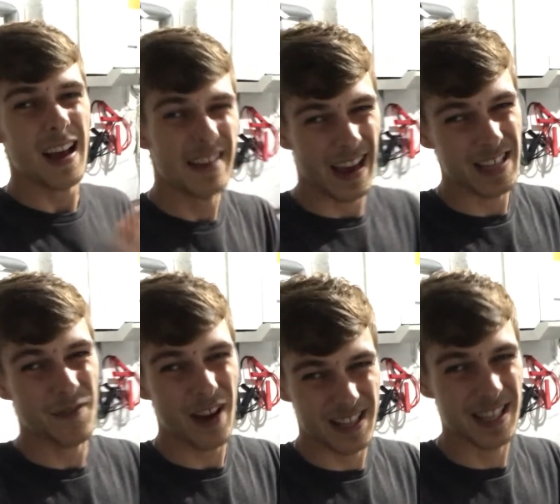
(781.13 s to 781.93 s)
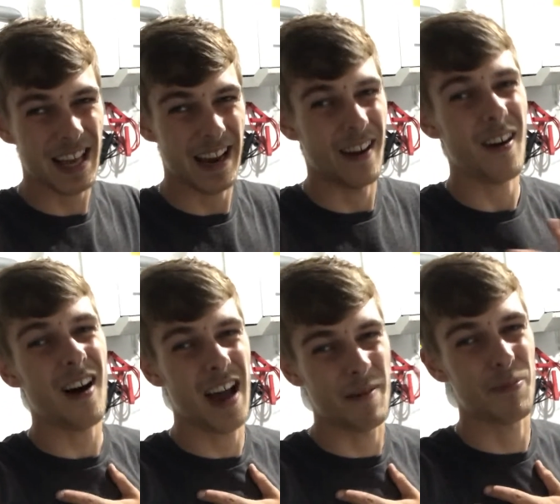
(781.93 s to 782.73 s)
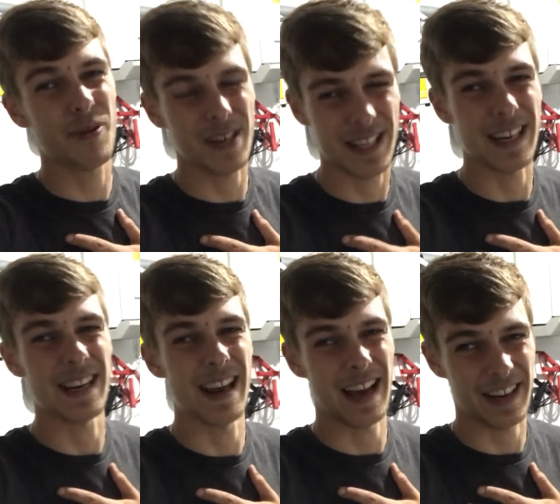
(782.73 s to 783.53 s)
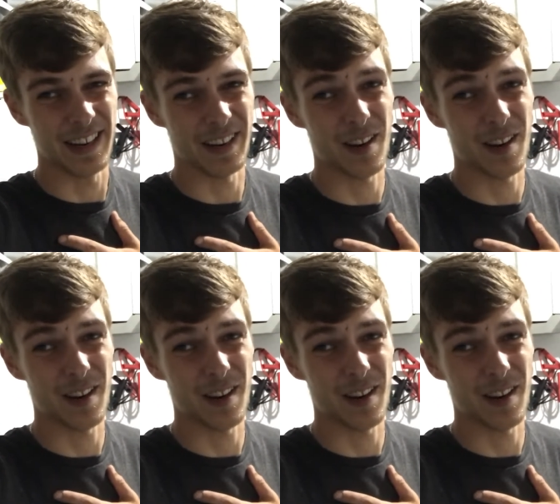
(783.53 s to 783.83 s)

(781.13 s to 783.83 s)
and yeah, it's fair to say I am pretty knackered.